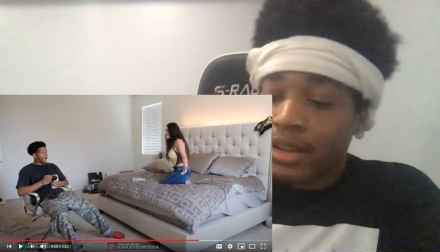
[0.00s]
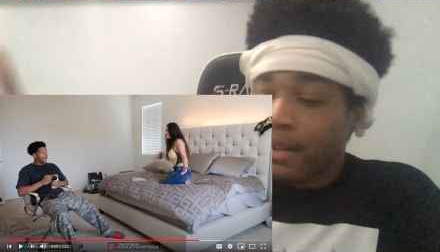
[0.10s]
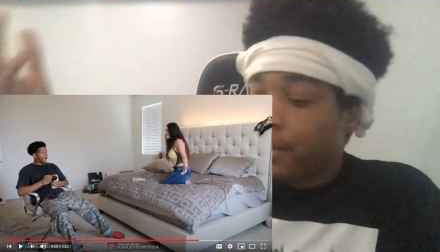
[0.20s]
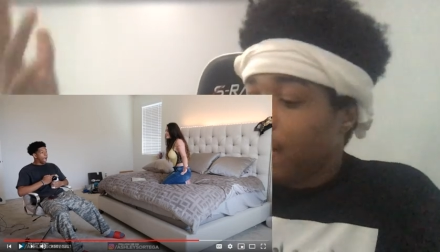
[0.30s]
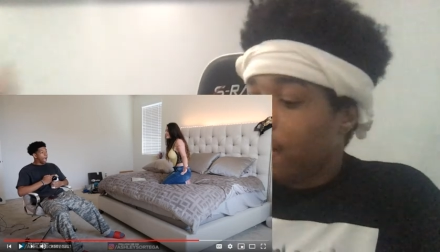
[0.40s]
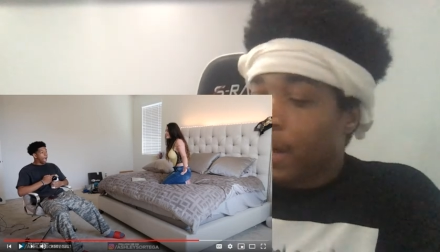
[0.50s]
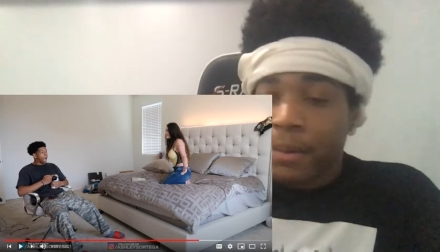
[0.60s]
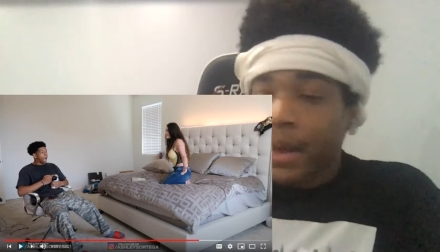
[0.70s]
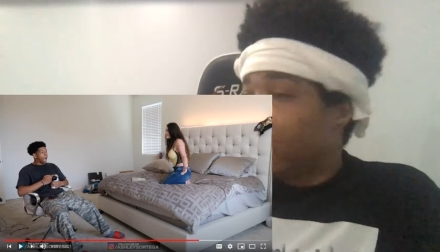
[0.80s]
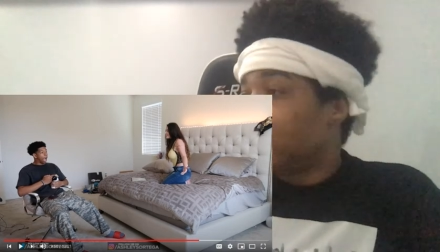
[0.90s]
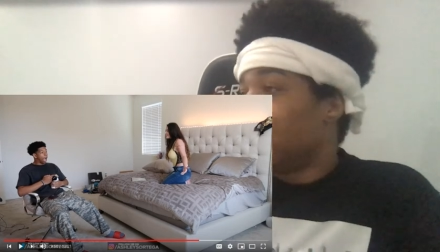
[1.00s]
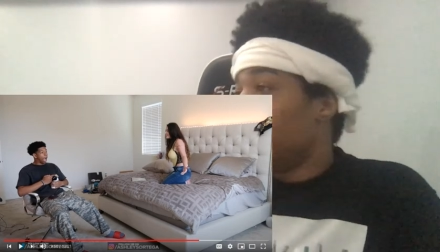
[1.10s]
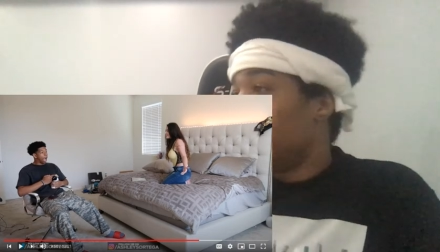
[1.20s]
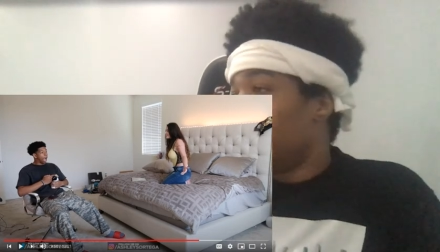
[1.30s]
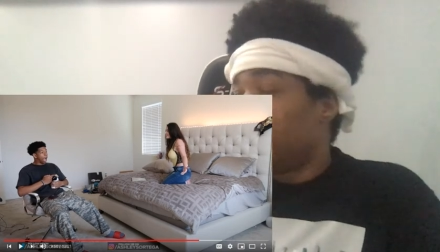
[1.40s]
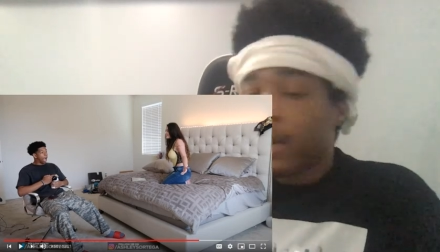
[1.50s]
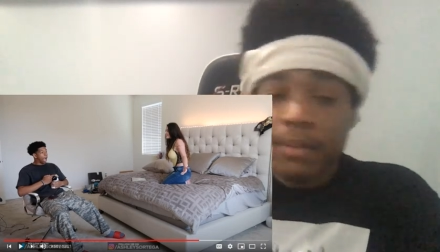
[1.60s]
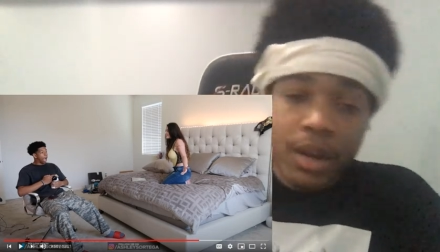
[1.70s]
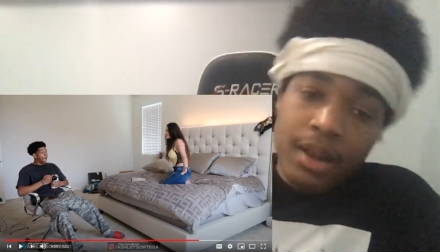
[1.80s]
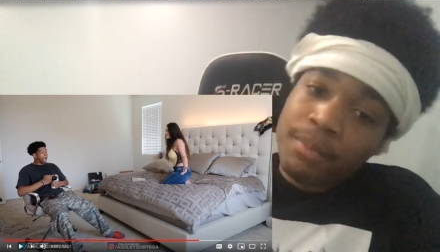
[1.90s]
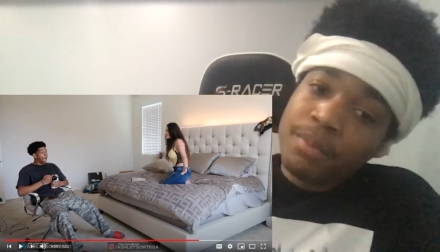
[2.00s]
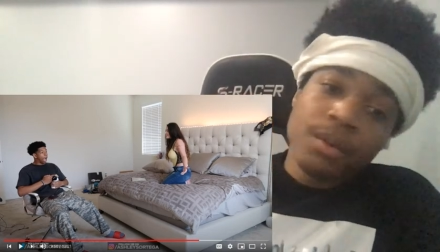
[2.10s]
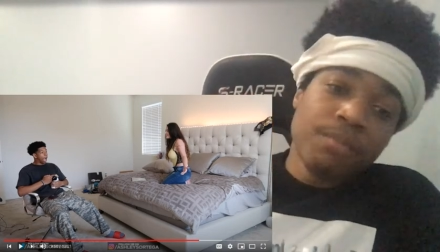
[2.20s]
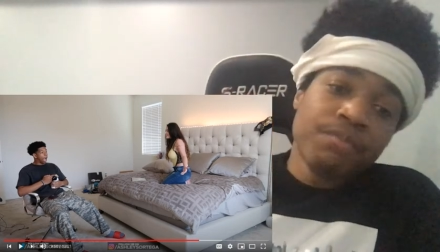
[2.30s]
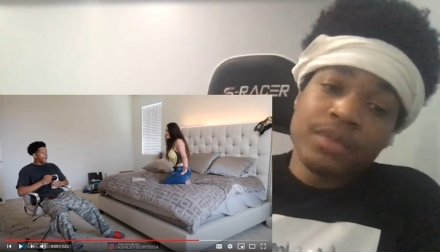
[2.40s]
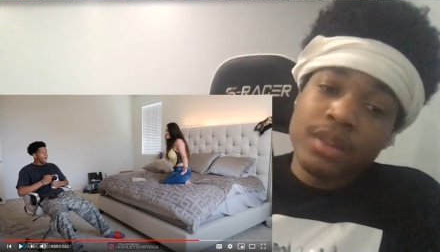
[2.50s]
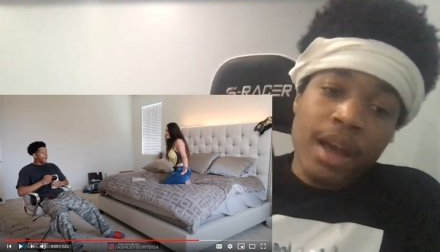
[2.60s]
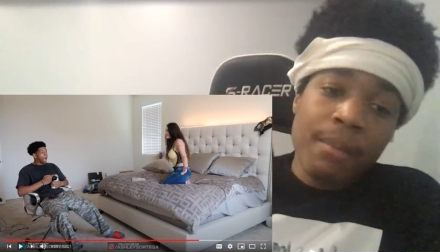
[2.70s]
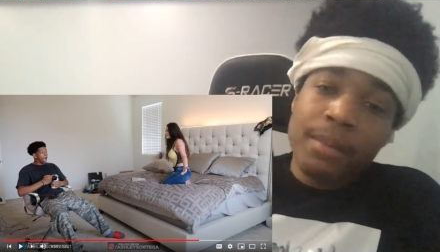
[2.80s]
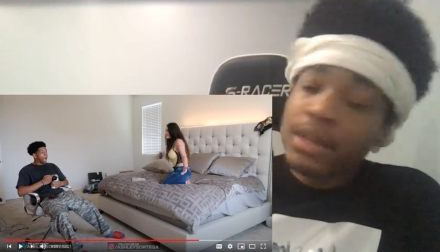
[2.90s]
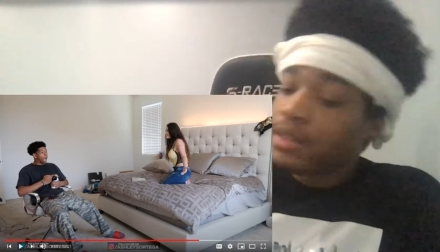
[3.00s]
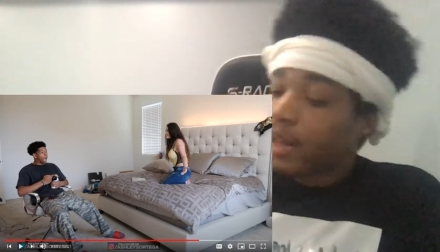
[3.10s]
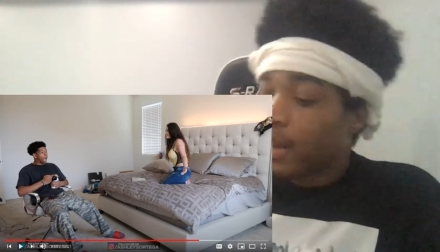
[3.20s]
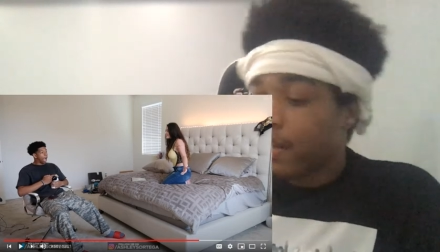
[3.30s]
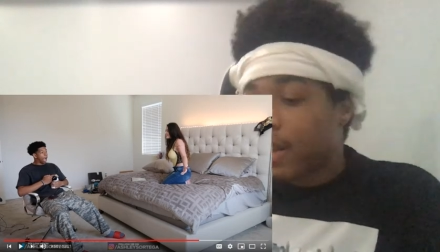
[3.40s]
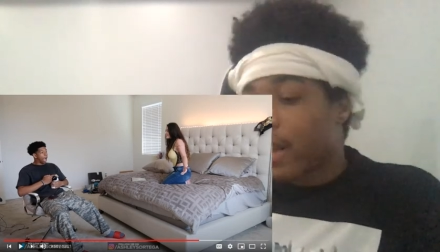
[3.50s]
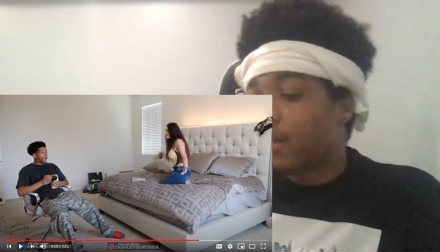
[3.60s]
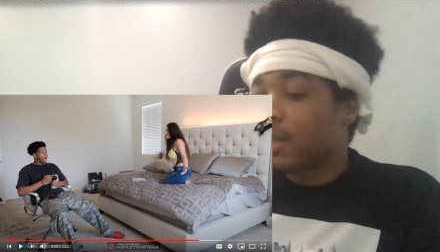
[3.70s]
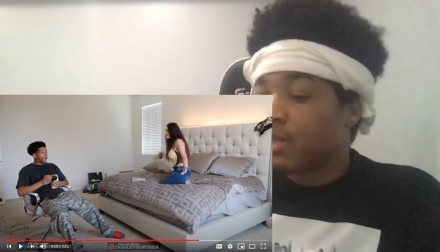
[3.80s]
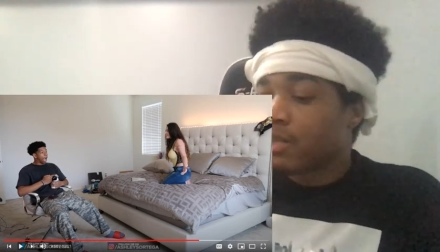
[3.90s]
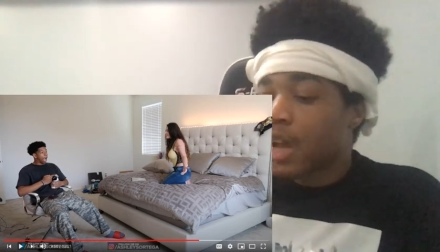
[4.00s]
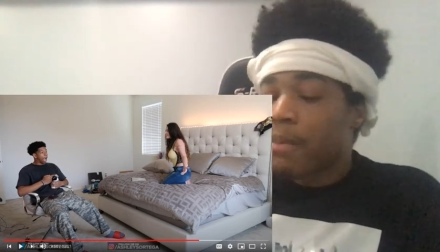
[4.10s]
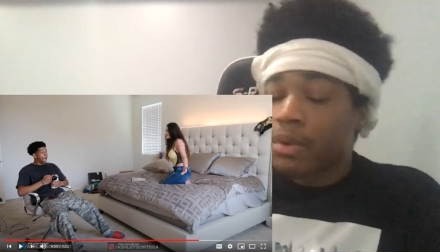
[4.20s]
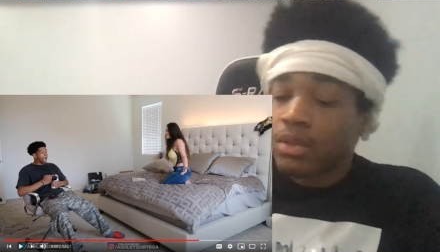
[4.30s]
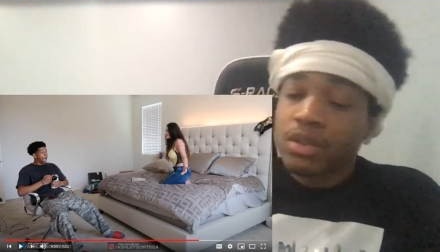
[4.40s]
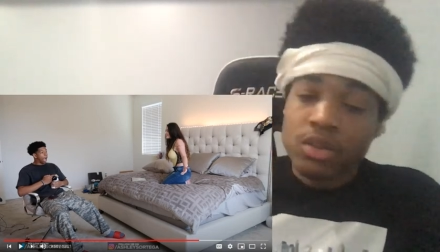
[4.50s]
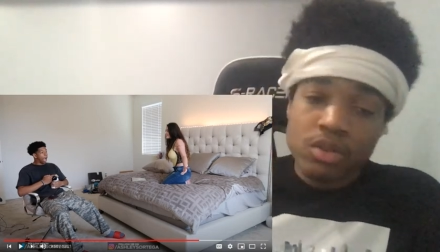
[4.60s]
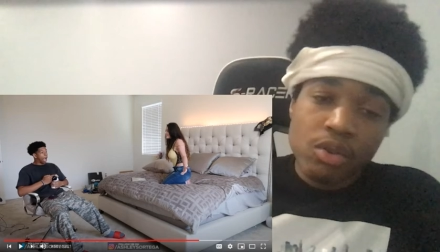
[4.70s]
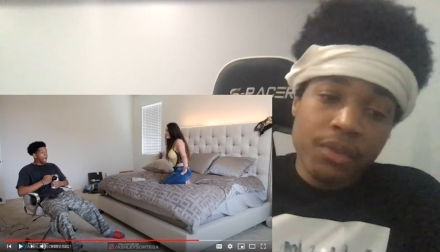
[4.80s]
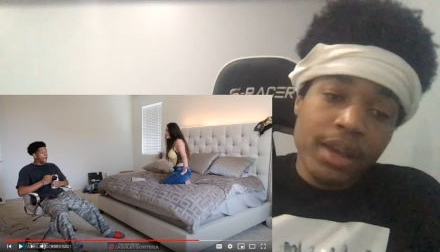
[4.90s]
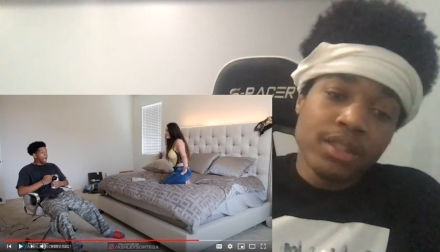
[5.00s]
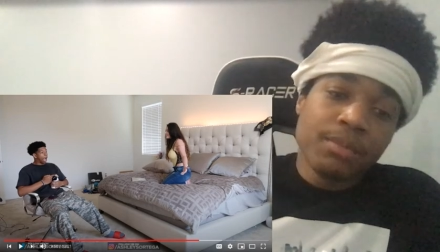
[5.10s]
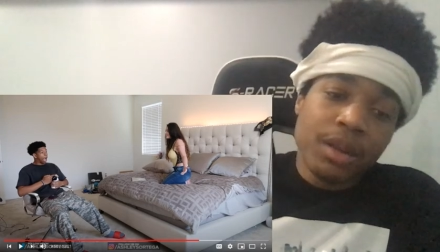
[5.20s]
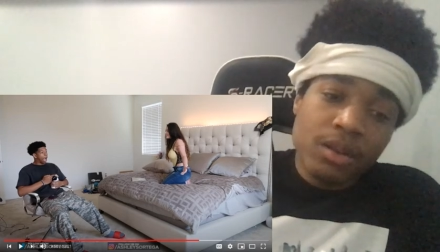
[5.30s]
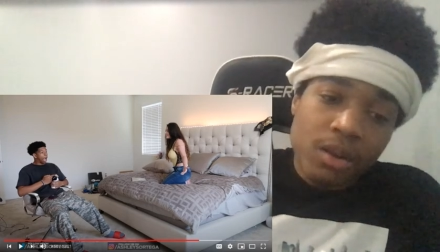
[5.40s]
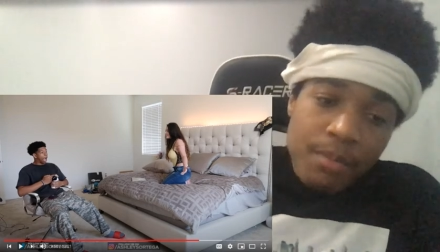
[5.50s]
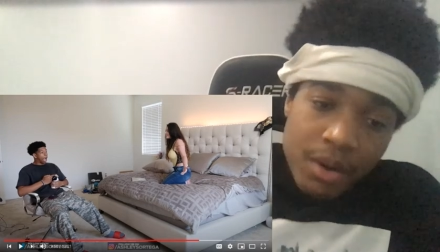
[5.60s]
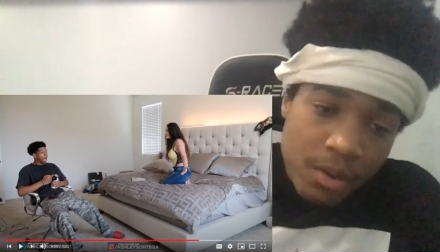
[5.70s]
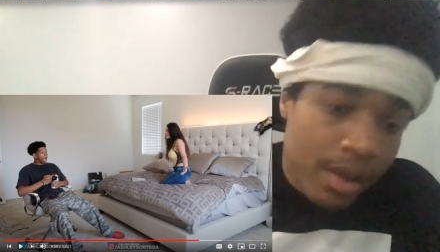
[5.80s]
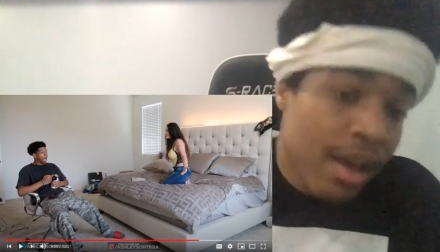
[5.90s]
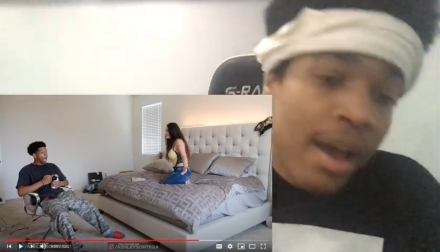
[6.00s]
if you don't follow back, you just don't follow back. But look, bro, I, make sure y'all leave a like, share, subscribe, bro. Turn the notification button on, bro.